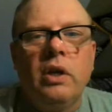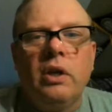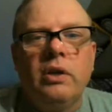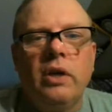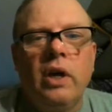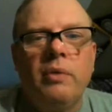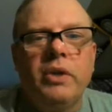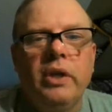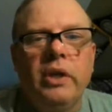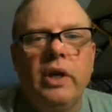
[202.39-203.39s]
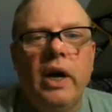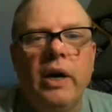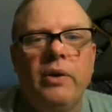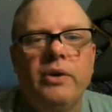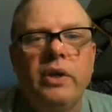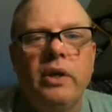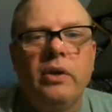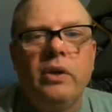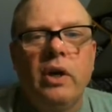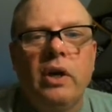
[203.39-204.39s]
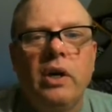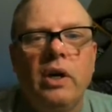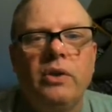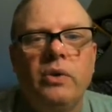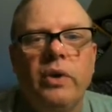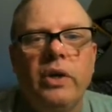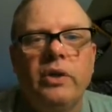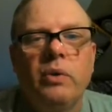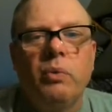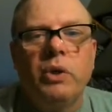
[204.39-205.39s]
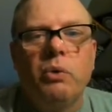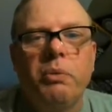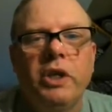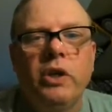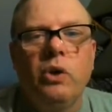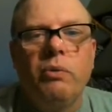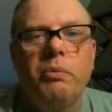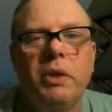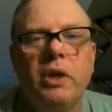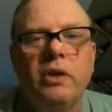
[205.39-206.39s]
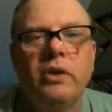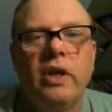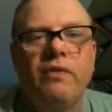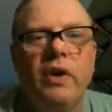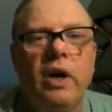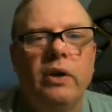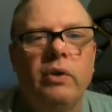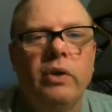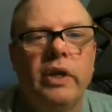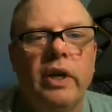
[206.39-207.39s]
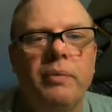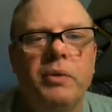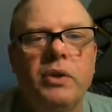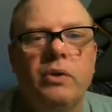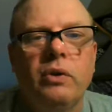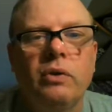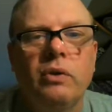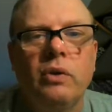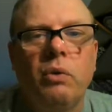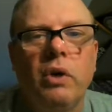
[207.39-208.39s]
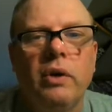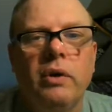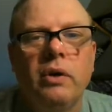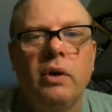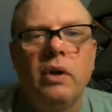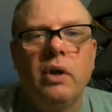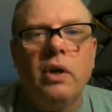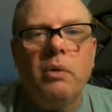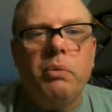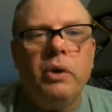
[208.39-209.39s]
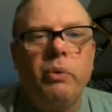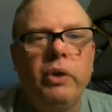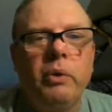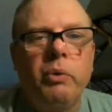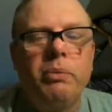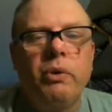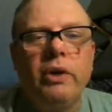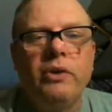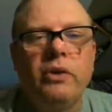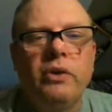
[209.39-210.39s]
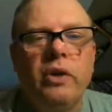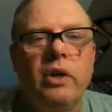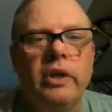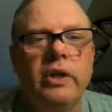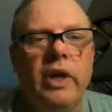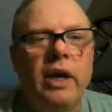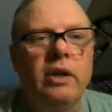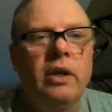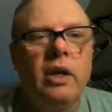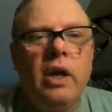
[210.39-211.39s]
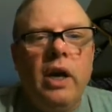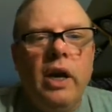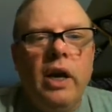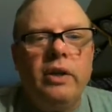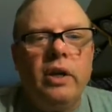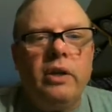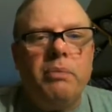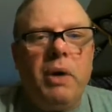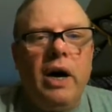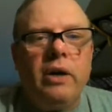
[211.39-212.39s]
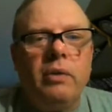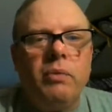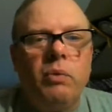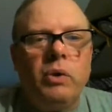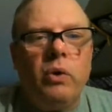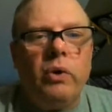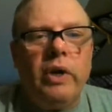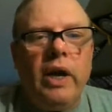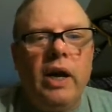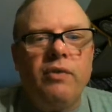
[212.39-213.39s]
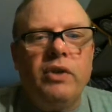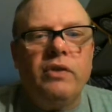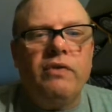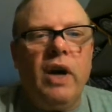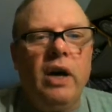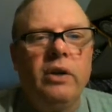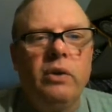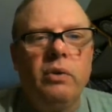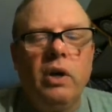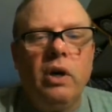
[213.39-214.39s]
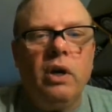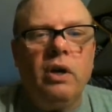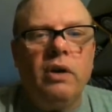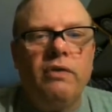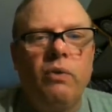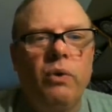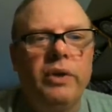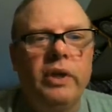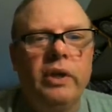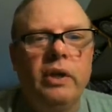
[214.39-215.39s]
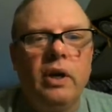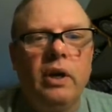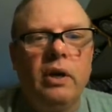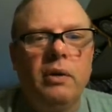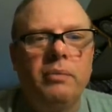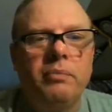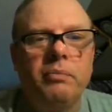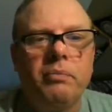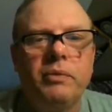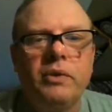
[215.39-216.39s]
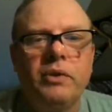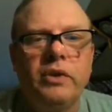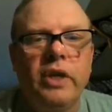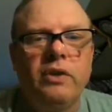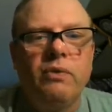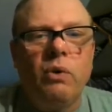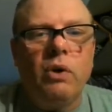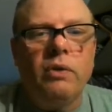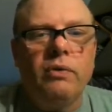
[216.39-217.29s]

times the hydrogen concentration, which will be cubed because of that value. And again, I'm just going to want to put a really weird parentheses on it like that. And then on the bottom, we're going to have this value for the CH4,